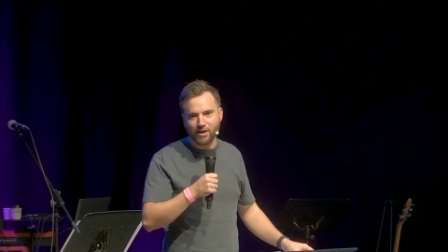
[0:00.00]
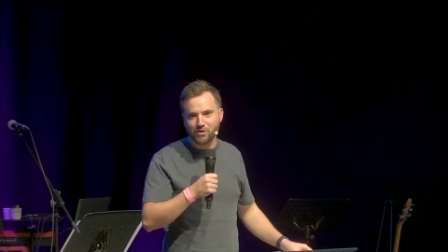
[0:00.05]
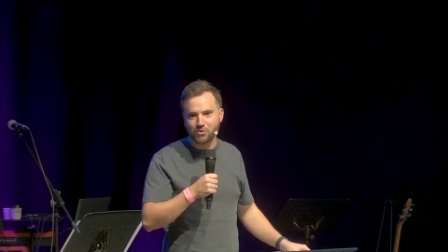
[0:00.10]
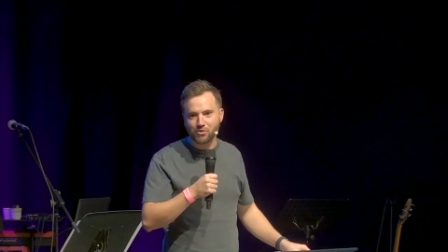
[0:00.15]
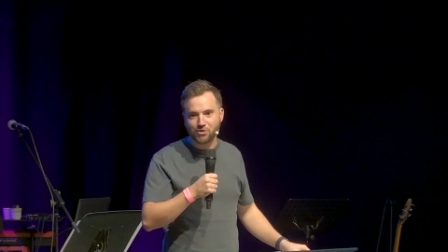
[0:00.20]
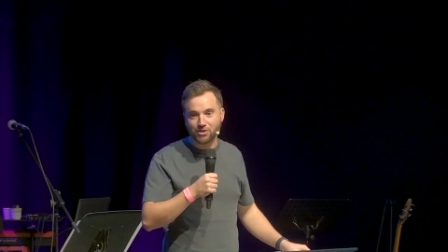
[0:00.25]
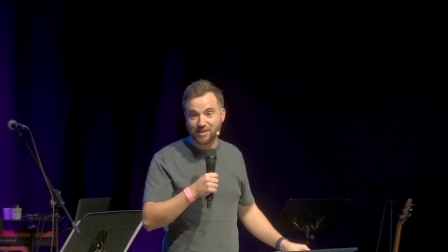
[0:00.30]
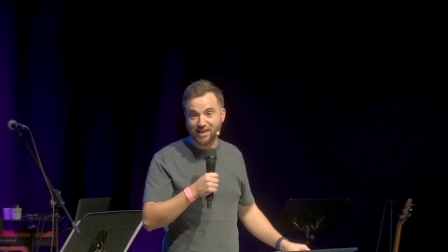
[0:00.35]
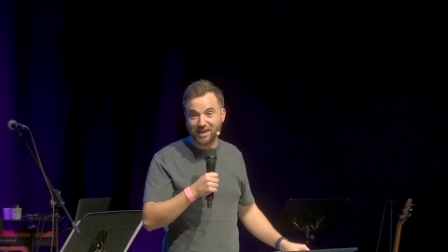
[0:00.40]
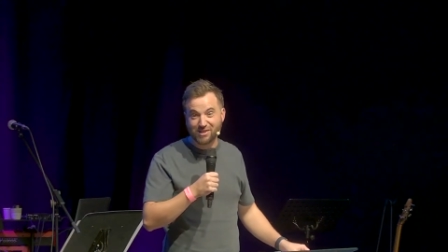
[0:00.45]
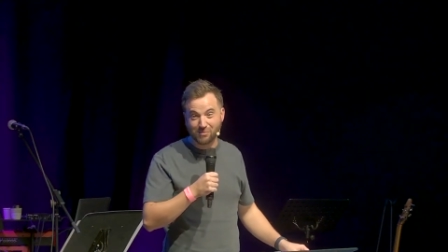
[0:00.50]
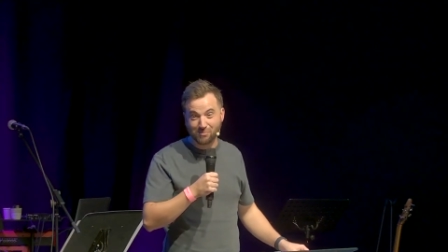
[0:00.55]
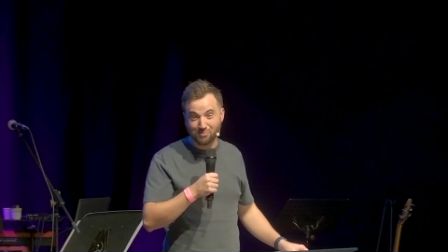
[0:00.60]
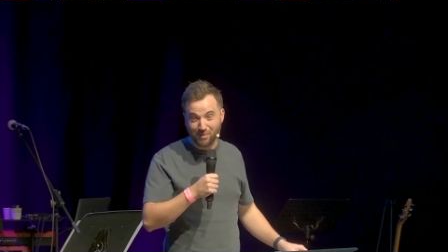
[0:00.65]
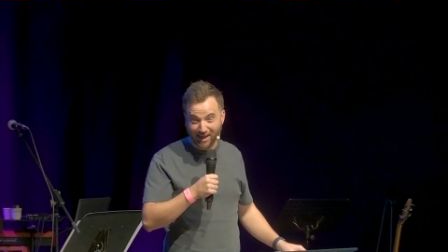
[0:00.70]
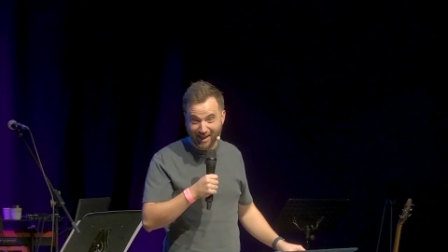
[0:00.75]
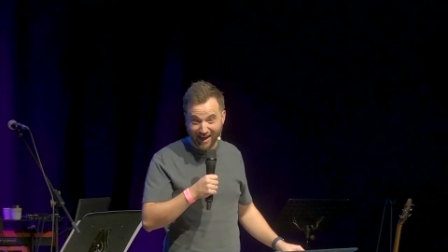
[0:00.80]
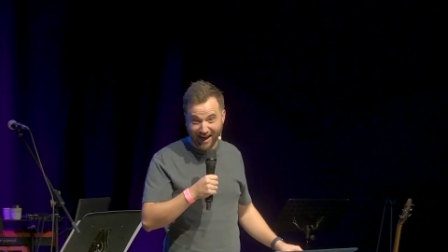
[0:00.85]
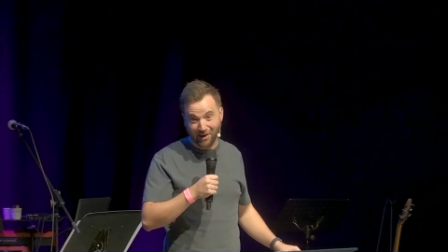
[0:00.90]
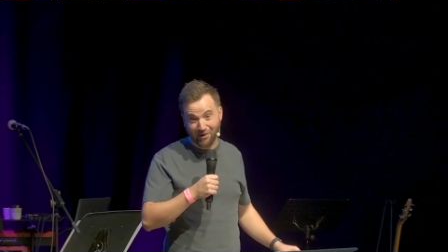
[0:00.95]
who just has a
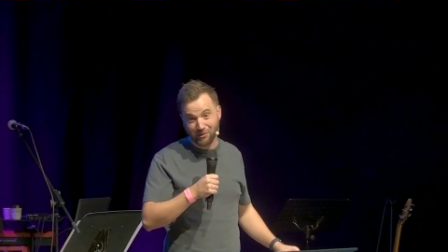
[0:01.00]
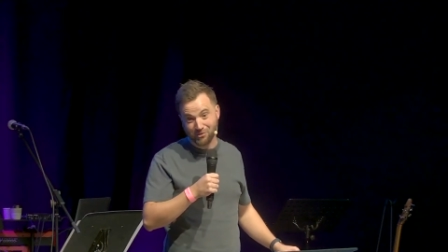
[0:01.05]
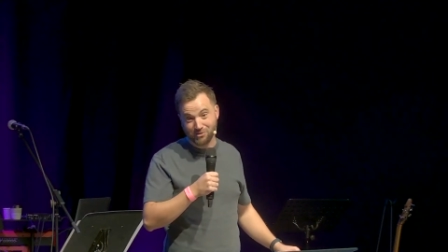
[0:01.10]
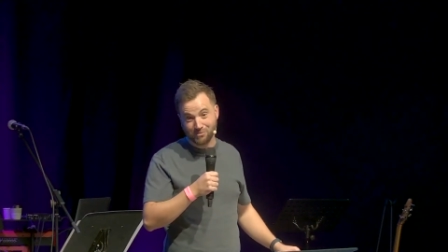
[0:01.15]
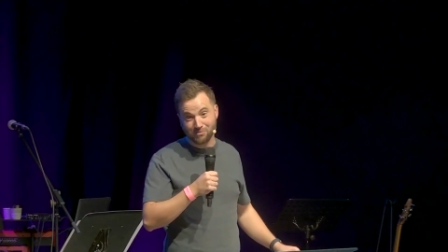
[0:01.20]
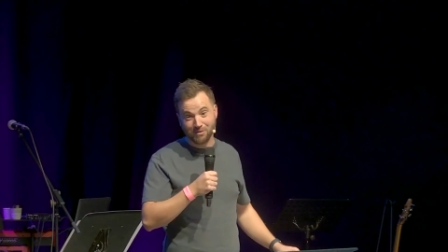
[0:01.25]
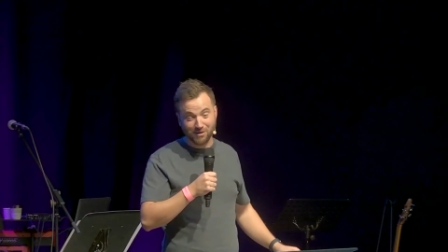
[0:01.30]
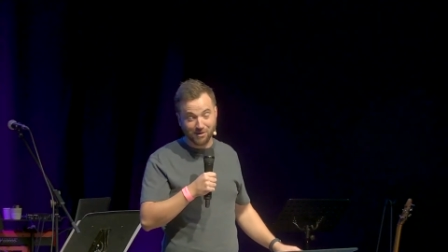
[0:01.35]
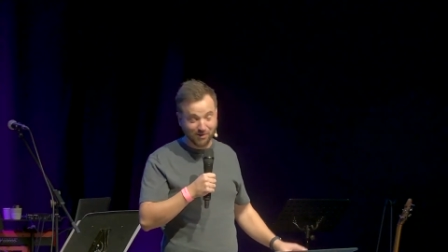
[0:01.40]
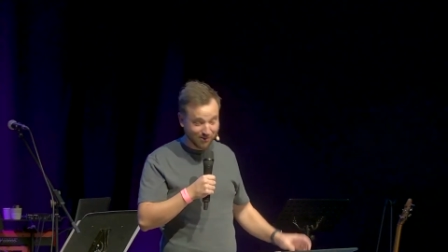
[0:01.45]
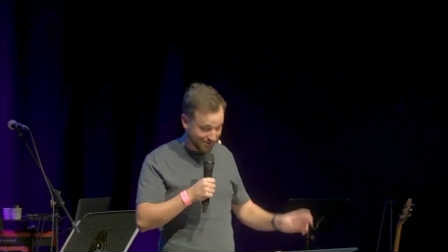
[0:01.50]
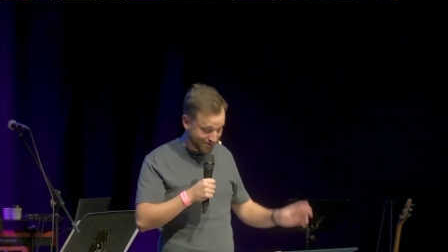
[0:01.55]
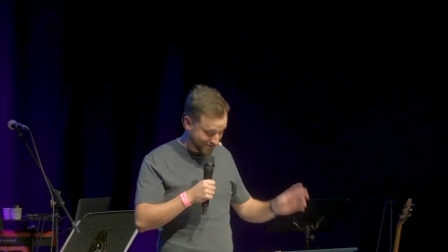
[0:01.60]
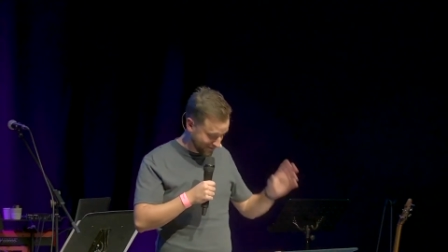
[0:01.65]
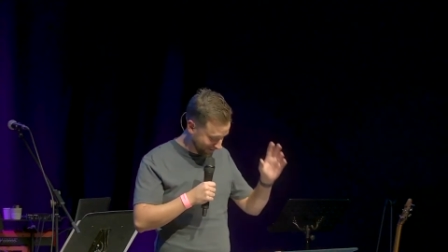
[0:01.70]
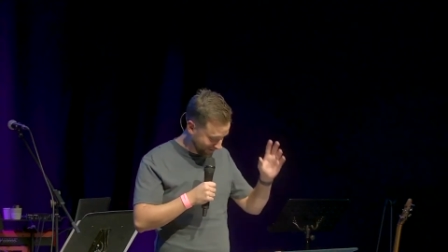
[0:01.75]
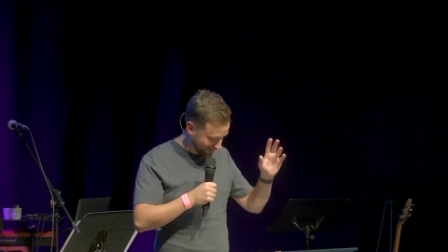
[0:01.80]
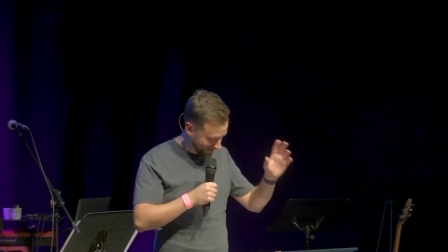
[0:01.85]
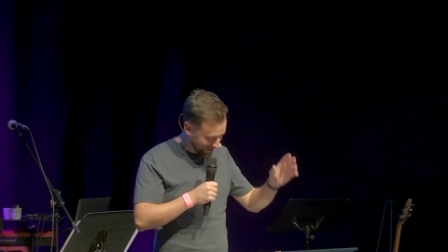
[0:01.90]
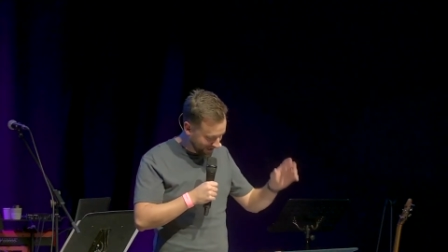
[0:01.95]
big house because,
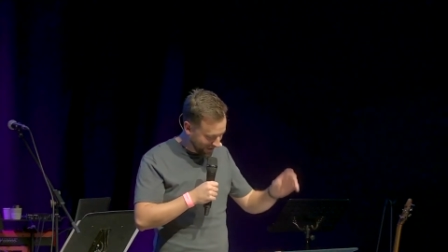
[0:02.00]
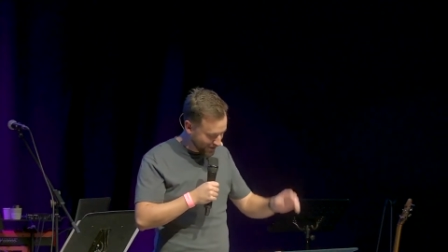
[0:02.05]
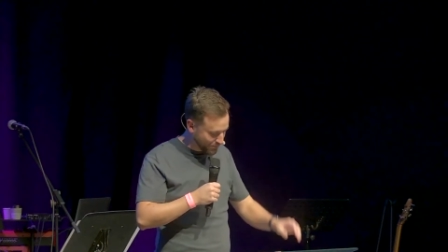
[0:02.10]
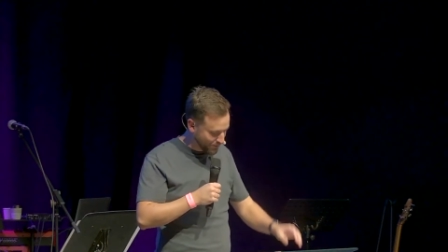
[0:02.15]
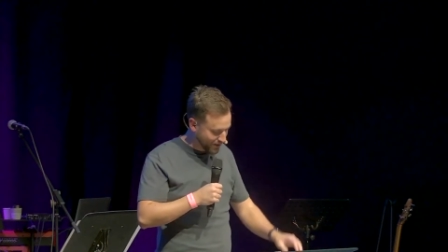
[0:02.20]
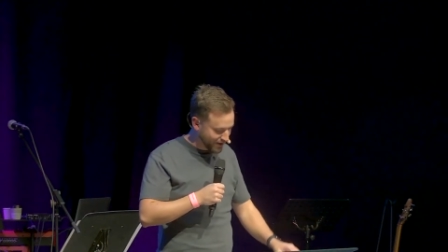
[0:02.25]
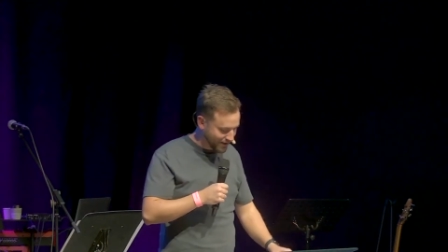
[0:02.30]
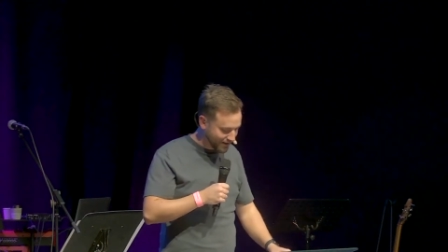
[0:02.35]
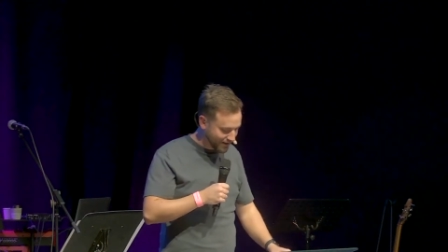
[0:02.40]
as we're going to